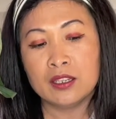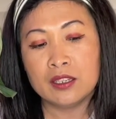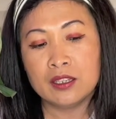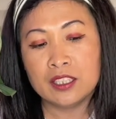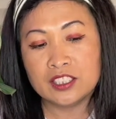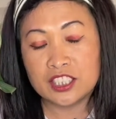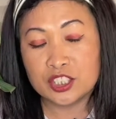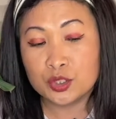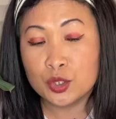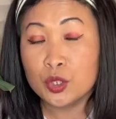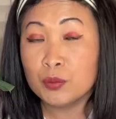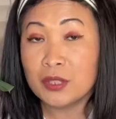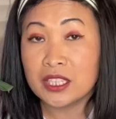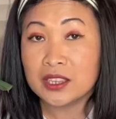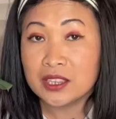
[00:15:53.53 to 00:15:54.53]
let's
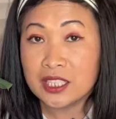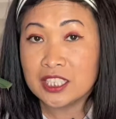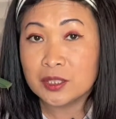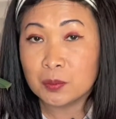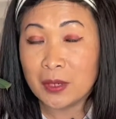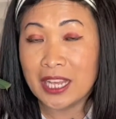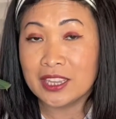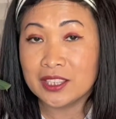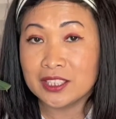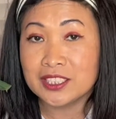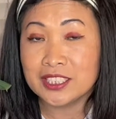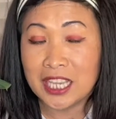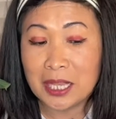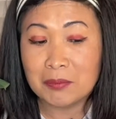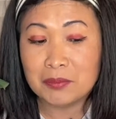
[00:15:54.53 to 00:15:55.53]
assume that this planter
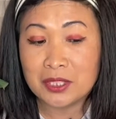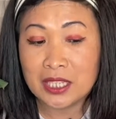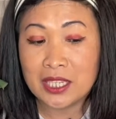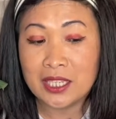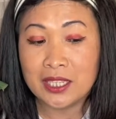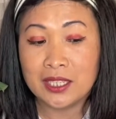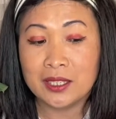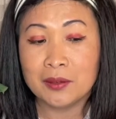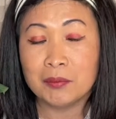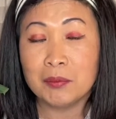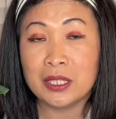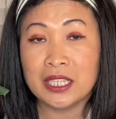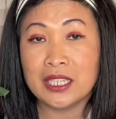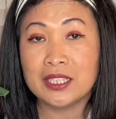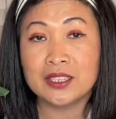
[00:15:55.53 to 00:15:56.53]
is empty,
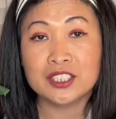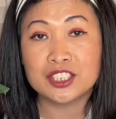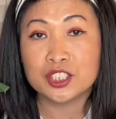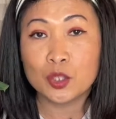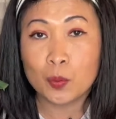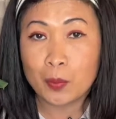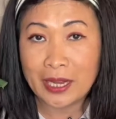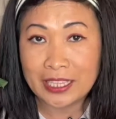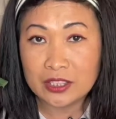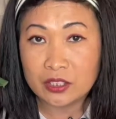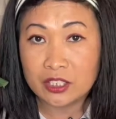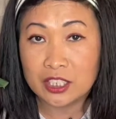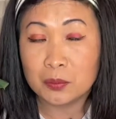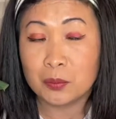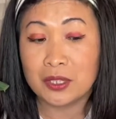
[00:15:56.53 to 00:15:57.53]
meaning there's no plant
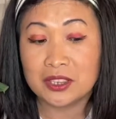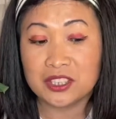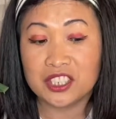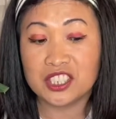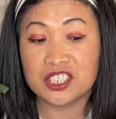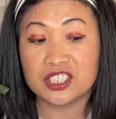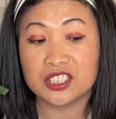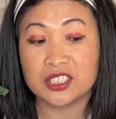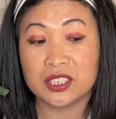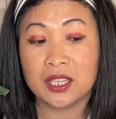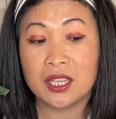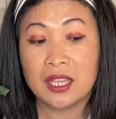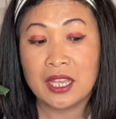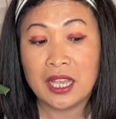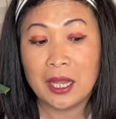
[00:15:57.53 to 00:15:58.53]
on it but there's
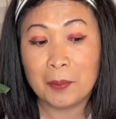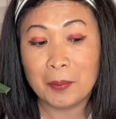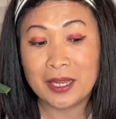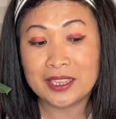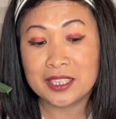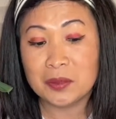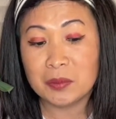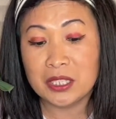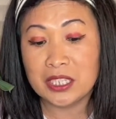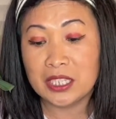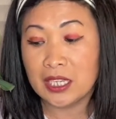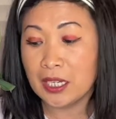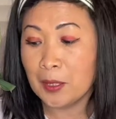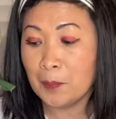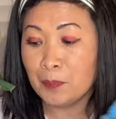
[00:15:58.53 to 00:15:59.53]
a potting
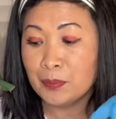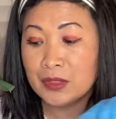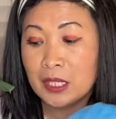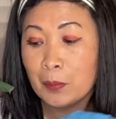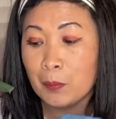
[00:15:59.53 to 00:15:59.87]
media, the